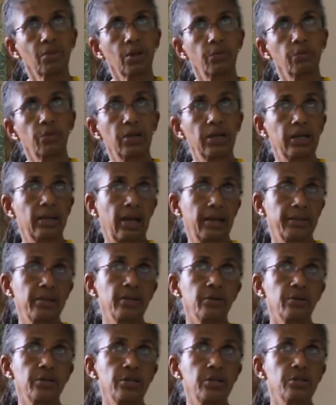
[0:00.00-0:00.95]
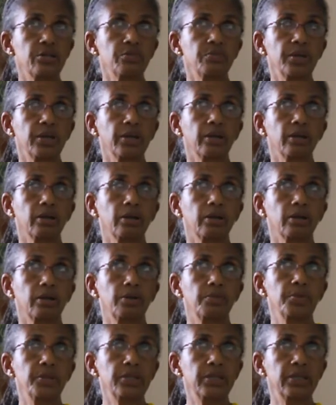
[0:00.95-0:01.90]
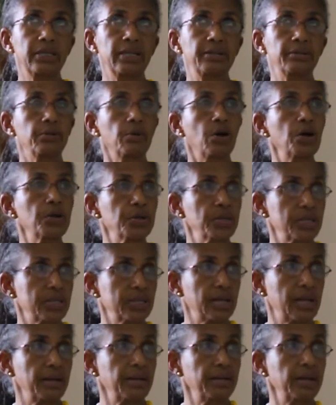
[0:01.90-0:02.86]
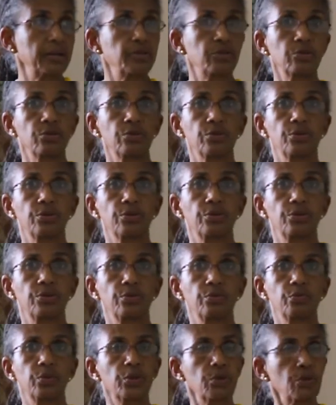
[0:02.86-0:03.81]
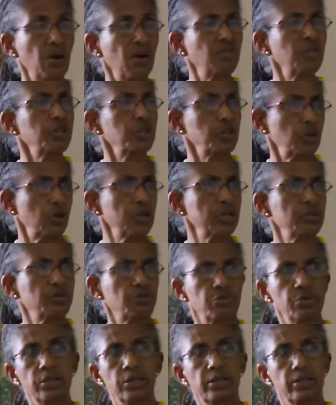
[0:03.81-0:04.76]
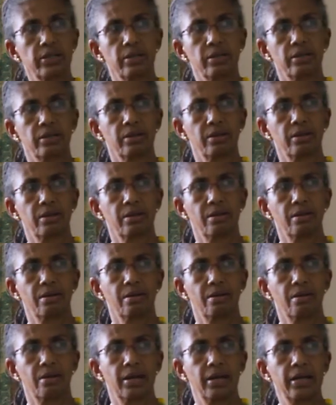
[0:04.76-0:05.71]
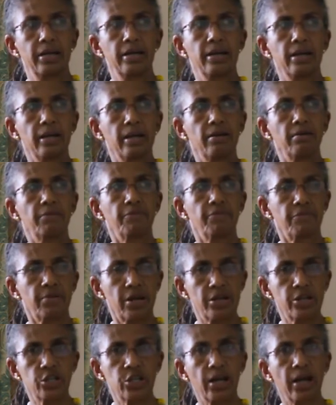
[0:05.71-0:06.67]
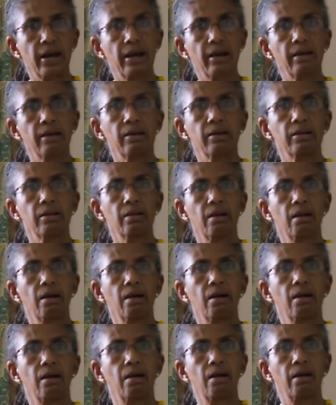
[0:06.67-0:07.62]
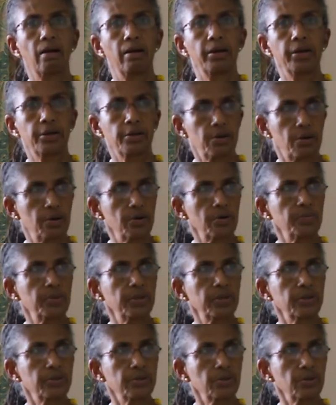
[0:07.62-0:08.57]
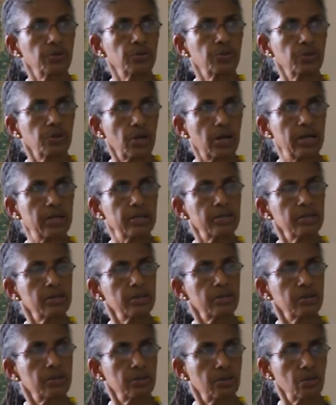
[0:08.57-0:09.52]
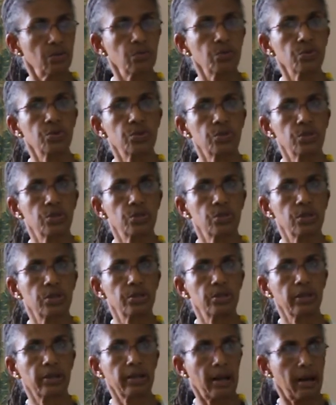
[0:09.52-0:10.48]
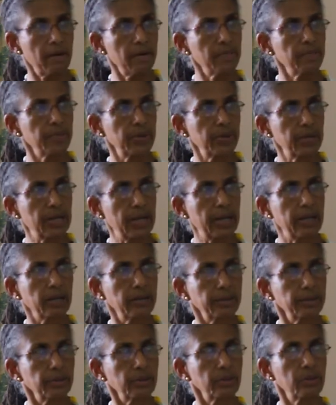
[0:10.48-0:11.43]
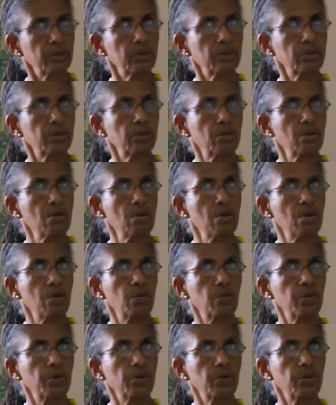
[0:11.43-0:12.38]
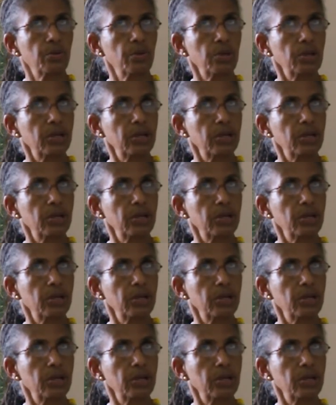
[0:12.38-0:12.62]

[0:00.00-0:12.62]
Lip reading: Well, I think you need to be committed and to understand that we don't have a choice really. In a fragile economy such as those in the Caribbean islands, with